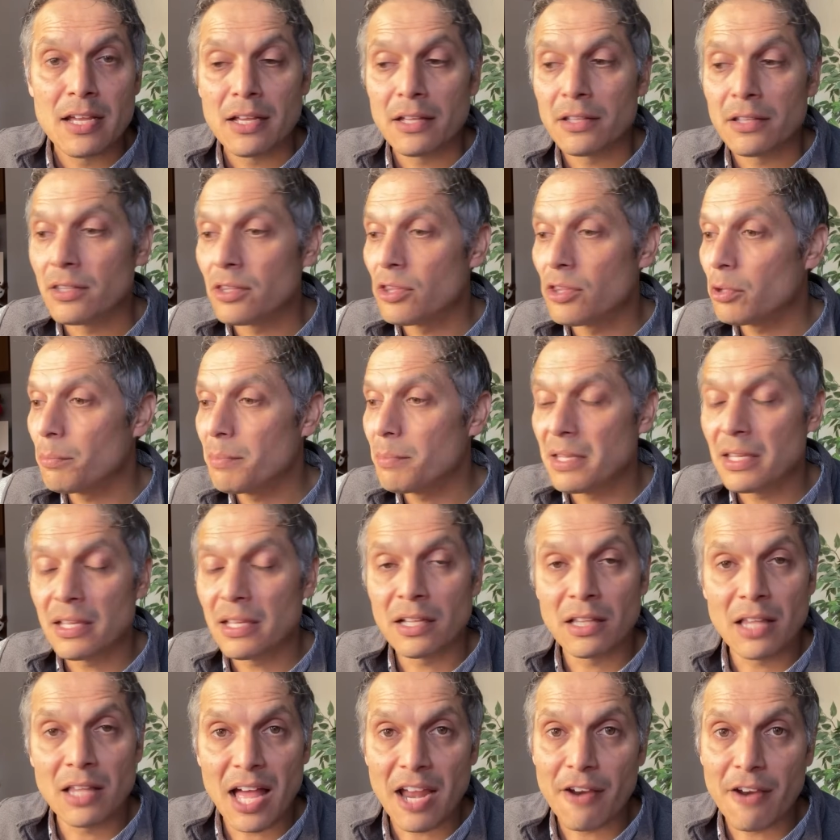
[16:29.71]
there'll be
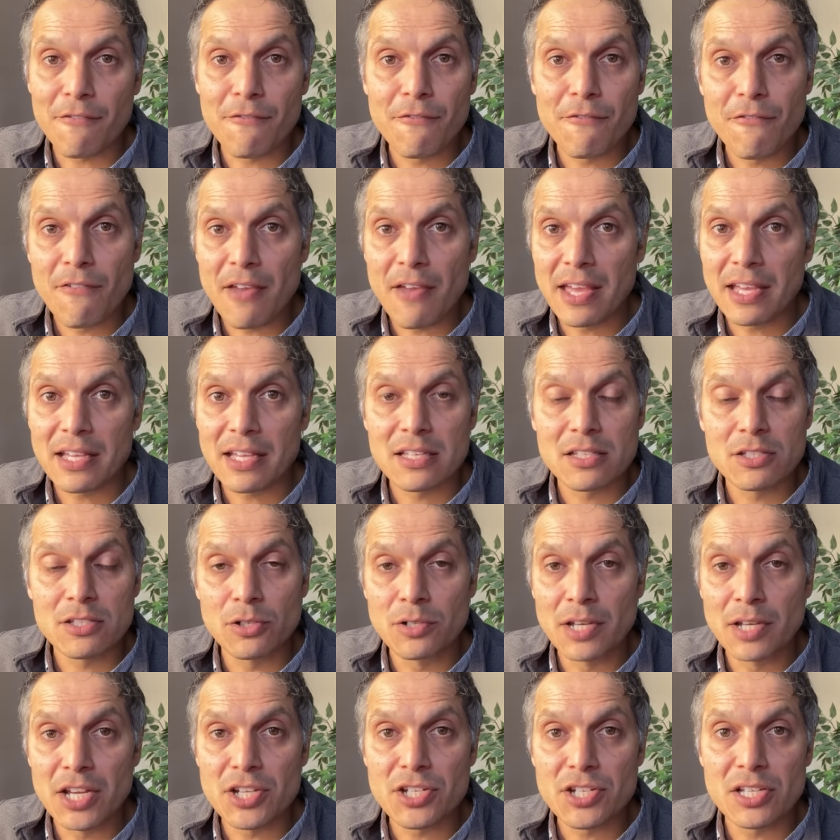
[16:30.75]
a lot of fake
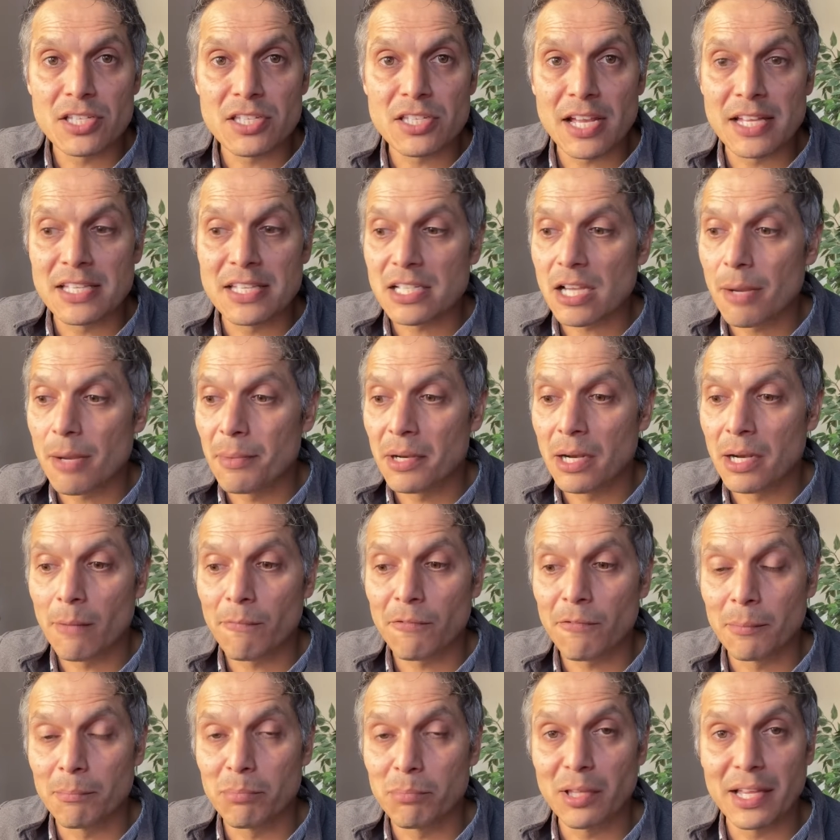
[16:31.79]
donation sites coming up
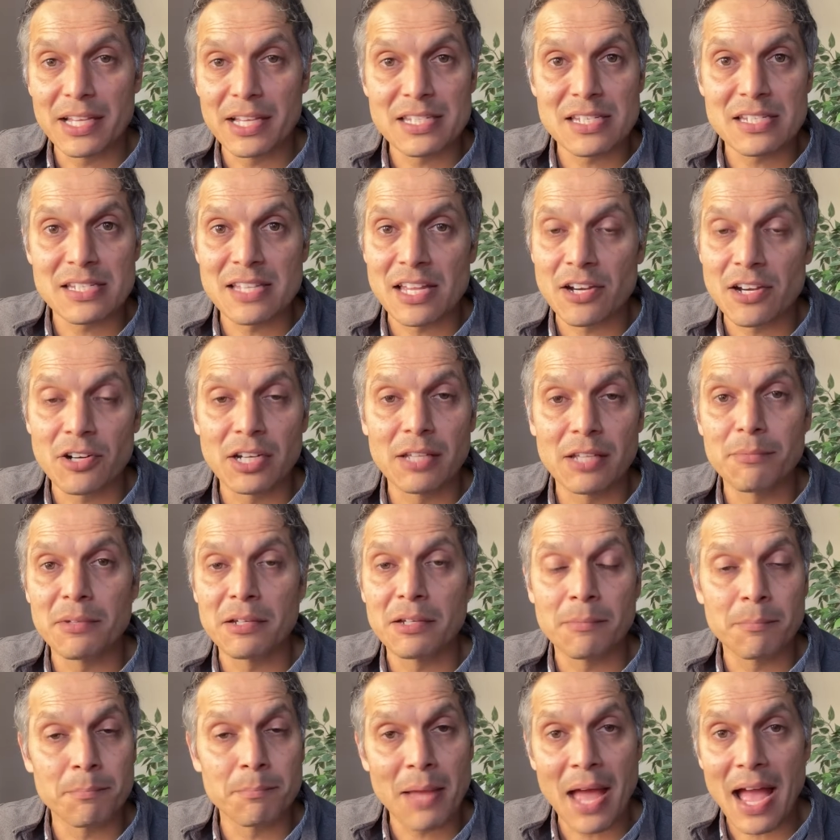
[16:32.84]
from places that aren't even
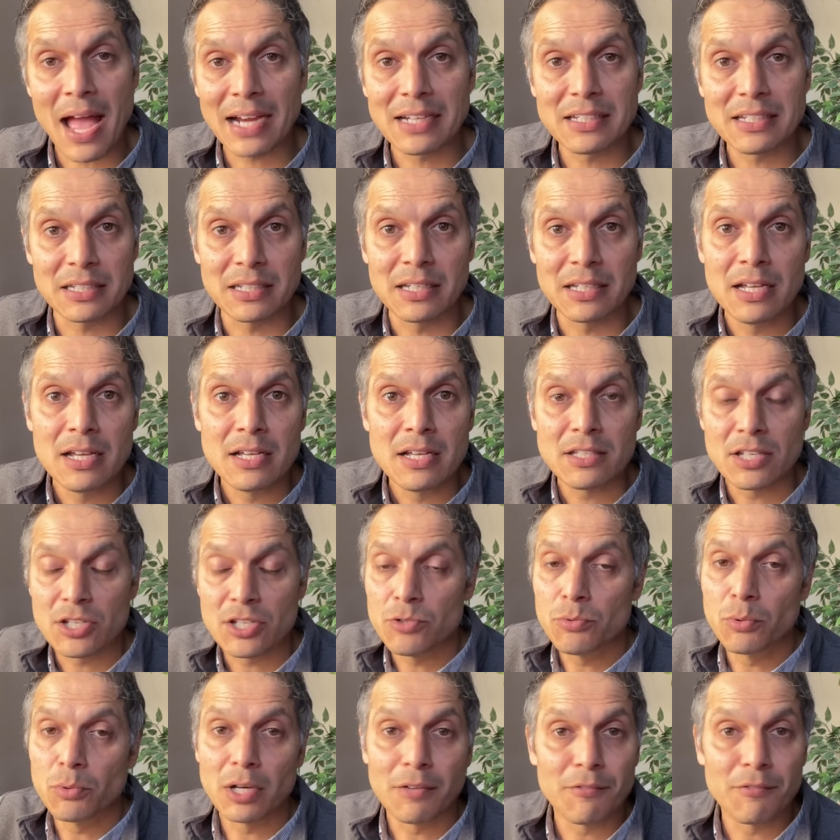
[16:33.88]
impacted, that
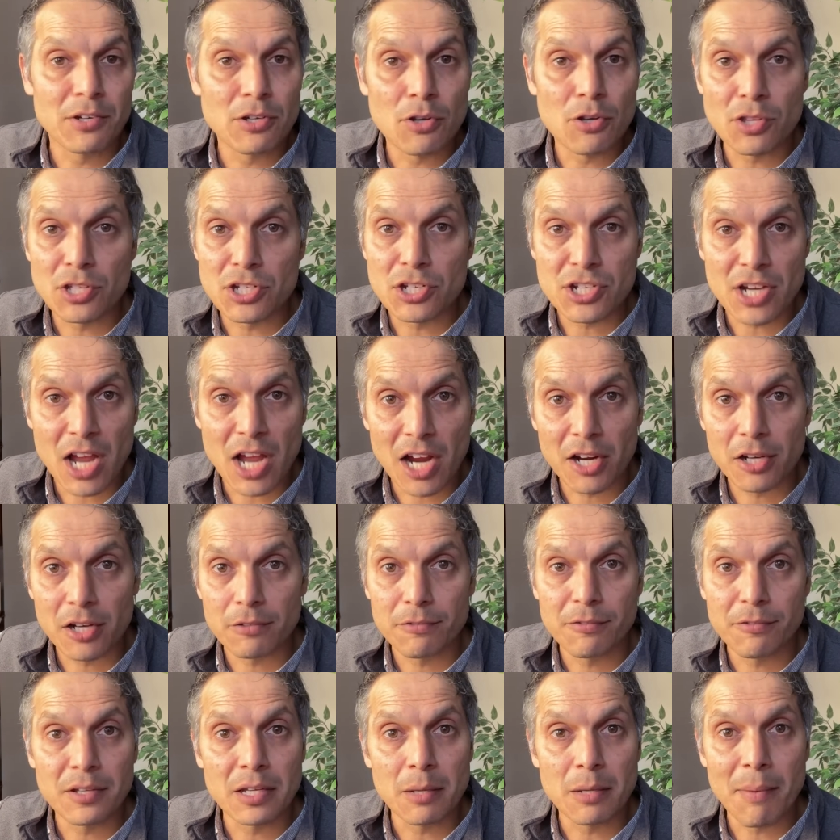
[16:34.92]
you won't even know the
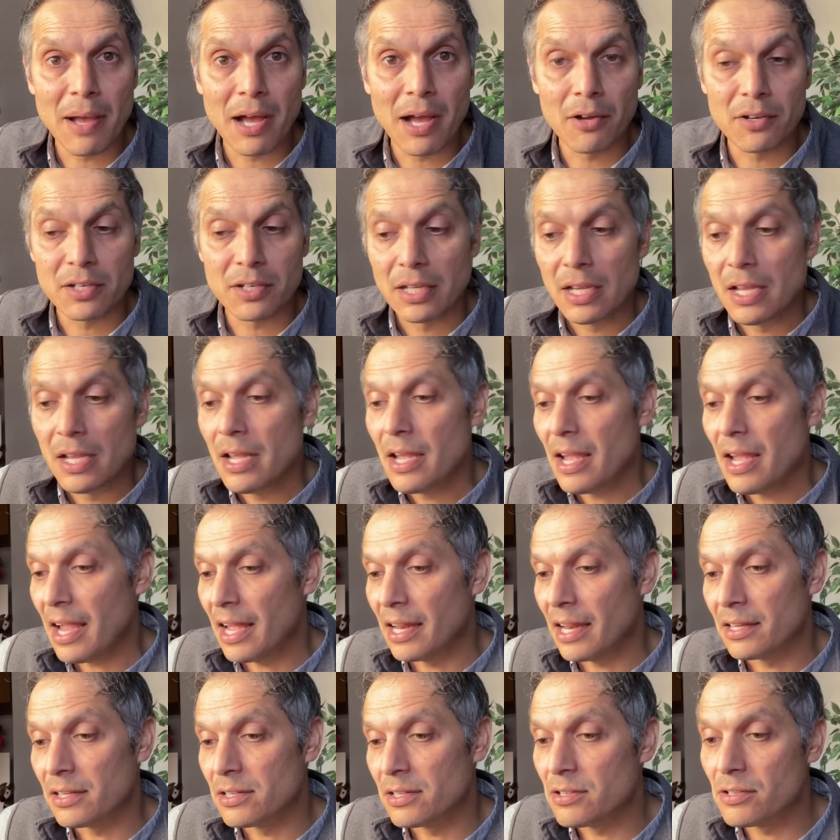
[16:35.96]
geography about,
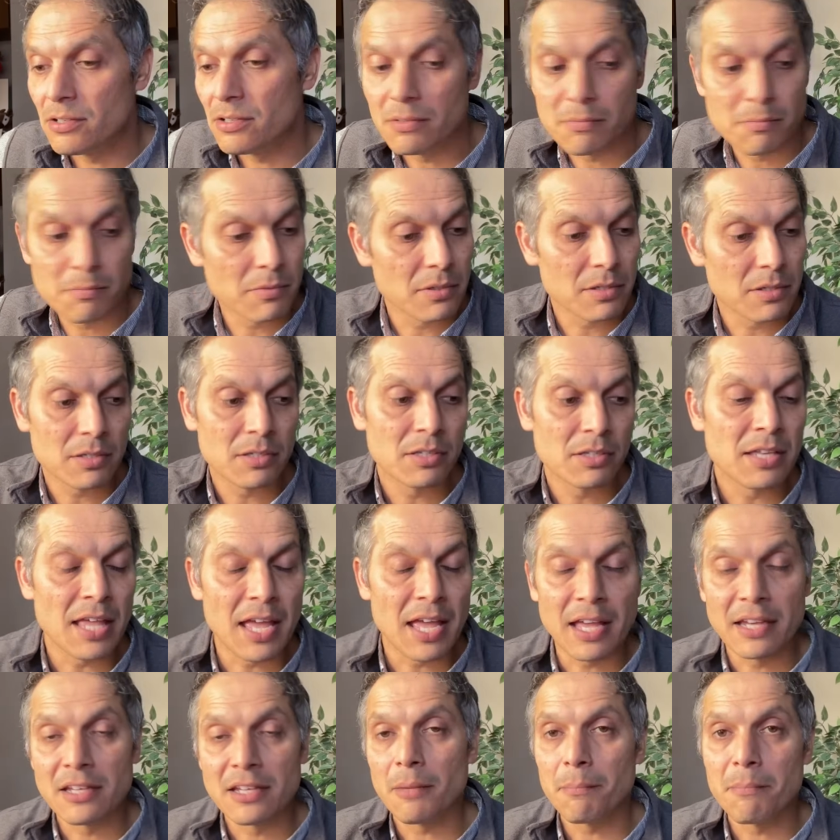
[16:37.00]
and they
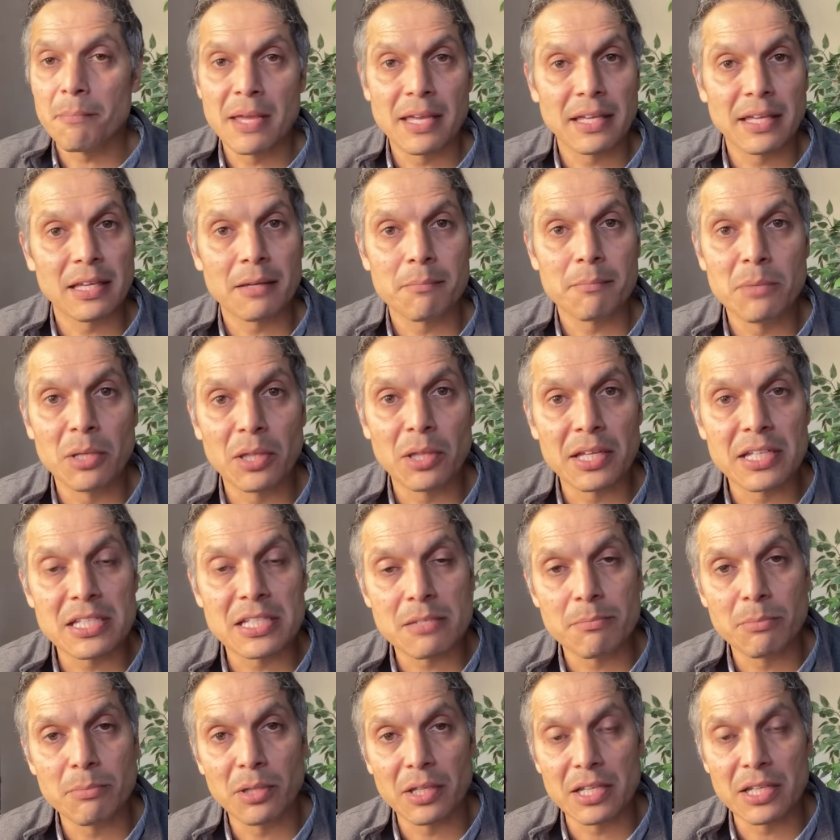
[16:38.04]
end up making millions
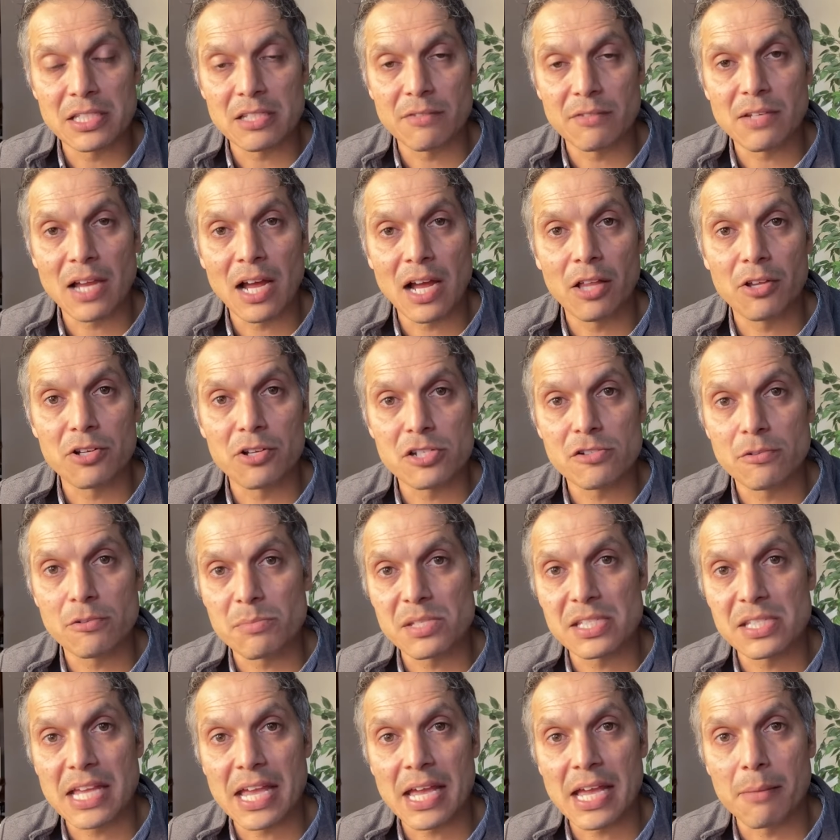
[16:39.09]
and millions of dollars from
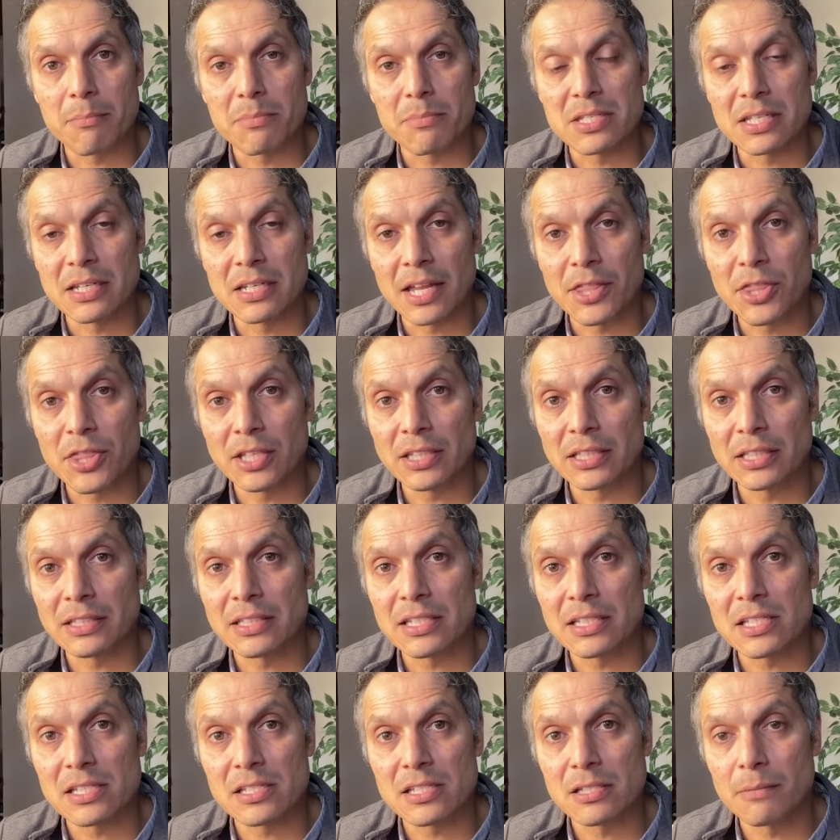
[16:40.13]
scams. And I think that
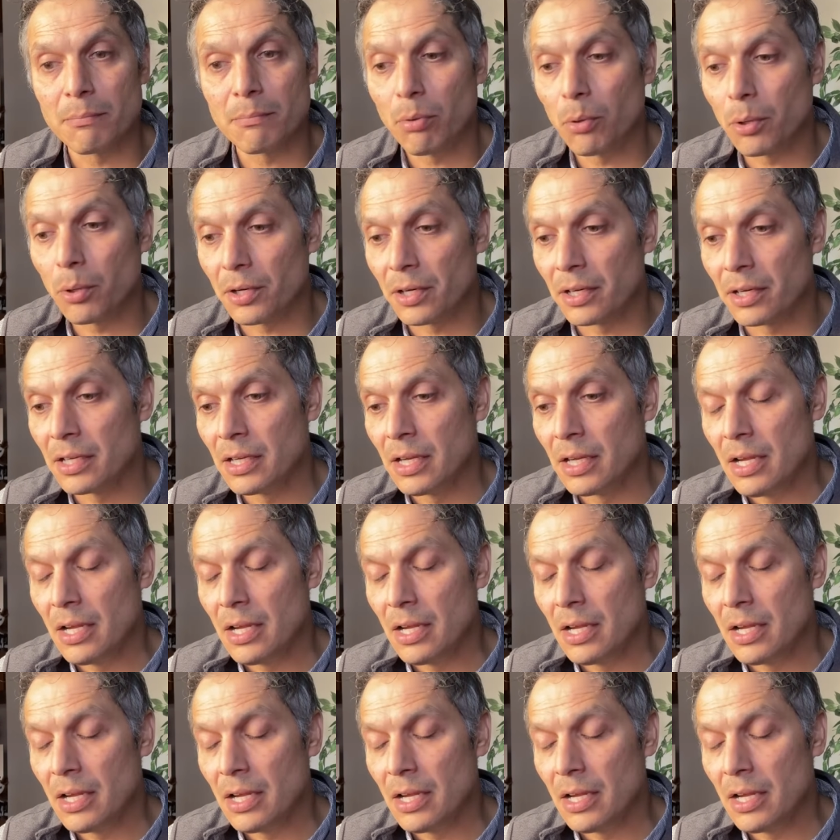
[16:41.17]
this is important